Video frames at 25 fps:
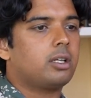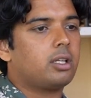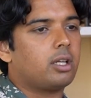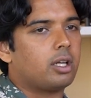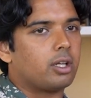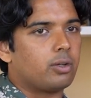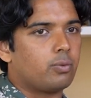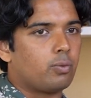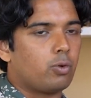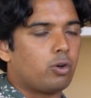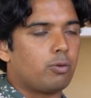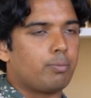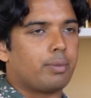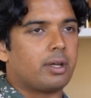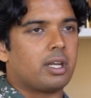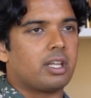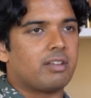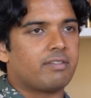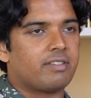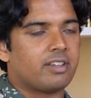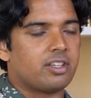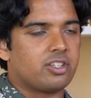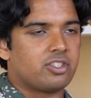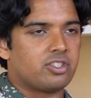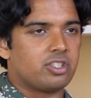what
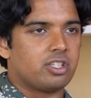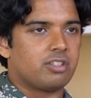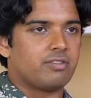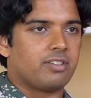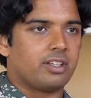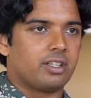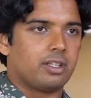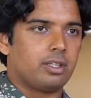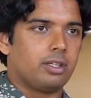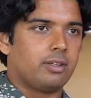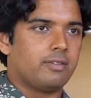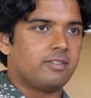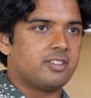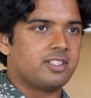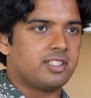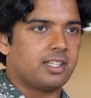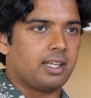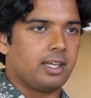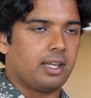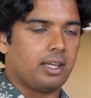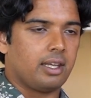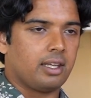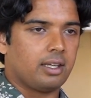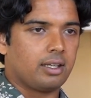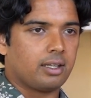benefits do you think you've
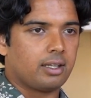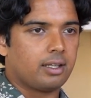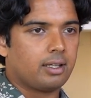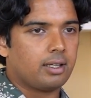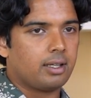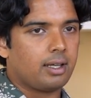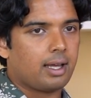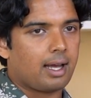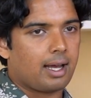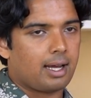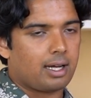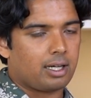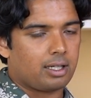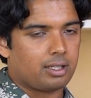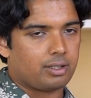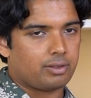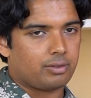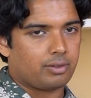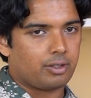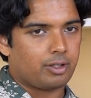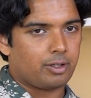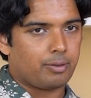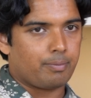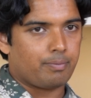seen how